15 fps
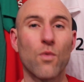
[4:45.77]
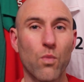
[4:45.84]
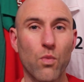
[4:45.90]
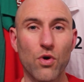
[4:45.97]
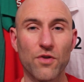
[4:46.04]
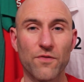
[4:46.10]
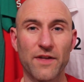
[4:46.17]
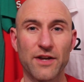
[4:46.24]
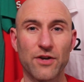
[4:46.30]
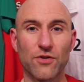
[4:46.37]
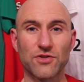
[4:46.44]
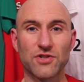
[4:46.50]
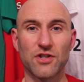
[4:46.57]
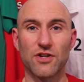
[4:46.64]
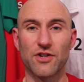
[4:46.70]
What have they
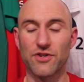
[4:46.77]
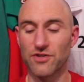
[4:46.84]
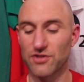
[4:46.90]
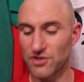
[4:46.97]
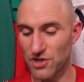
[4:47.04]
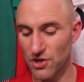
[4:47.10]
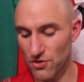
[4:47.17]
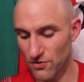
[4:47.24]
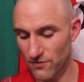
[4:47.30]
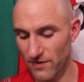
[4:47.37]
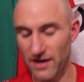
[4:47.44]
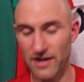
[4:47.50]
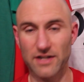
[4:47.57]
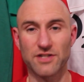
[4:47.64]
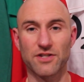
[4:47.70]
got to lose? Two
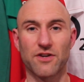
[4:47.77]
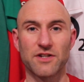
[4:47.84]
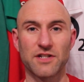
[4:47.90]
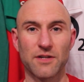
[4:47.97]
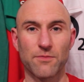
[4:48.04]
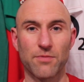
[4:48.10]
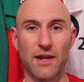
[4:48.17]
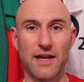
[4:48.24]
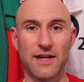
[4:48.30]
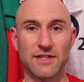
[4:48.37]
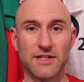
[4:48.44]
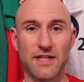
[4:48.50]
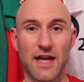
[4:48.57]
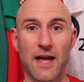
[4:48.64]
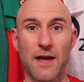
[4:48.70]
very exciting
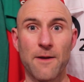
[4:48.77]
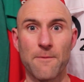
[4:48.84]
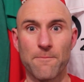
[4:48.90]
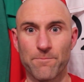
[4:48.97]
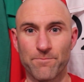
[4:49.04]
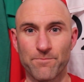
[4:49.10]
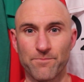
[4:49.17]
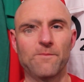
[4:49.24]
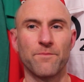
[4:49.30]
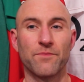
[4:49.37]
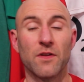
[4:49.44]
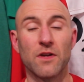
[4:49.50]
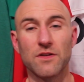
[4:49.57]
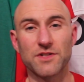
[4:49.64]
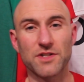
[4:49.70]
players there.
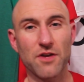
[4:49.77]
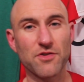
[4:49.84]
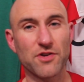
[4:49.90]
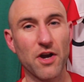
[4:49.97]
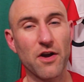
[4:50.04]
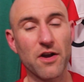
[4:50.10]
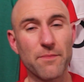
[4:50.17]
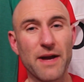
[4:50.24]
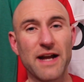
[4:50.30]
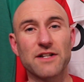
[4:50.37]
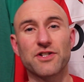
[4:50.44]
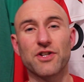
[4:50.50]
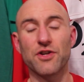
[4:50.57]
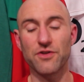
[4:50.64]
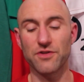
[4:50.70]
So going back
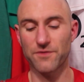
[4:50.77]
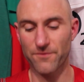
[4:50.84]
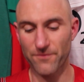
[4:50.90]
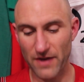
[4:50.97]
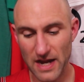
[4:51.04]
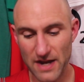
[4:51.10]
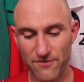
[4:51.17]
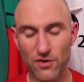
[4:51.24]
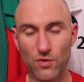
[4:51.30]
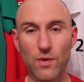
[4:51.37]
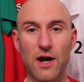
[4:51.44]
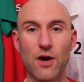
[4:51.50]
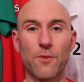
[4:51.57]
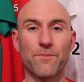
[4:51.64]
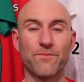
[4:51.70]
to who's favourite,
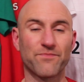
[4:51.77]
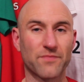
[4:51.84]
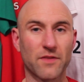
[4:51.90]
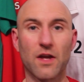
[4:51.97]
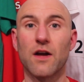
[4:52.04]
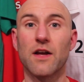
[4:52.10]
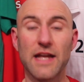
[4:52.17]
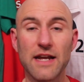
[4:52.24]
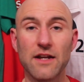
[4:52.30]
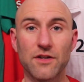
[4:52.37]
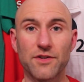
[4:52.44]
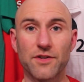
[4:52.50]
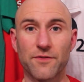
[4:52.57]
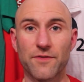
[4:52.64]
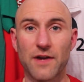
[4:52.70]
well,
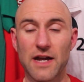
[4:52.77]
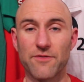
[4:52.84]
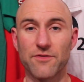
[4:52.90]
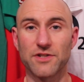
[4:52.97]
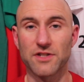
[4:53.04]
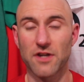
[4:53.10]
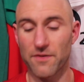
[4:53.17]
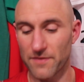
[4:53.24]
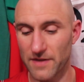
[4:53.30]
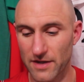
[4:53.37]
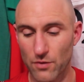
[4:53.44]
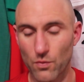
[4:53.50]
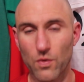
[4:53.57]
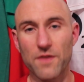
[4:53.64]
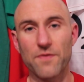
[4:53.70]
England are favourites, I
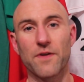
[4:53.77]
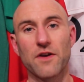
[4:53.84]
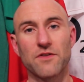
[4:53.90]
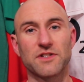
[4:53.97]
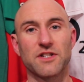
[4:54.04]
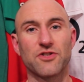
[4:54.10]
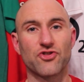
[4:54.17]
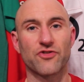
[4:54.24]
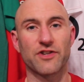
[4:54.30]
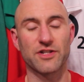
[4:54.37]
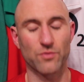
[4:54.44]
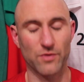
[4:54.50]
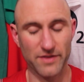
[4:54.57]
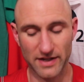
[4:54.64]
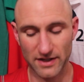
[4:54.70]
think, with those
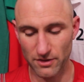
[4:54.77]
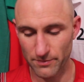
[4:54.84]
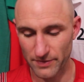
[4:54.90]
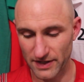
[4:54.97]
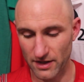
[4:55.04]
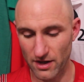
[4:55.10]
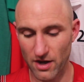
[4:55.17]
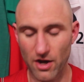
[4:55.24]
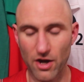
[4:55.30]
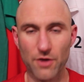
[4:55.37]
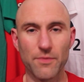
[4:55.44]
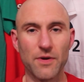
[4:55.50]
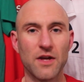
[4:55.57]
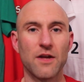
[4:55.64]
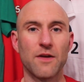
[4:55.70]
injuries, with England being at
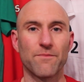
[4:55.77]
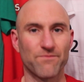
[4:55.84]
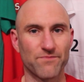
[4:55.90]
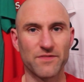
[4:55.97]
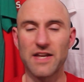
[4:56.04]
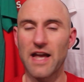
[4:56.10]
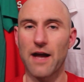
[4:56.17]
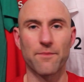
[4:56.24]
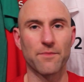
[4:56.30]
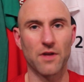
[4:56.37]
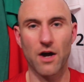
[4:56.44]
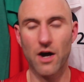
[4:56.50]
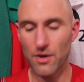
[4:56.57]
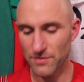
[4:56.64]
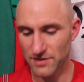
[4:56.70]
home. Yeah,
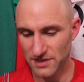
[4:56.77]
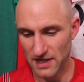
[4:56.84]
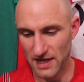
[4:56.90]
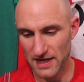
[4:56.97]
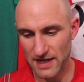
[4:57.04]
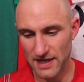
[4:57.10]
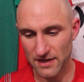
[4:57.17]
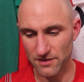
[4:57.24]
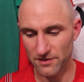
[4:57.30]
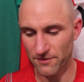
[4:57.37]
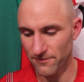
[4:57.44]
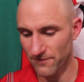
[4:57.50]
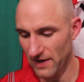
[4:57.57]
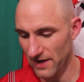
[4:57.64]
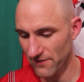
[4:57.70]
I would say England are
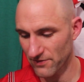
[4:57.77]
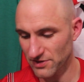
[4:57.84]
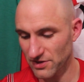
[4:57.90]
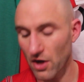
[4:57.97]
favourites.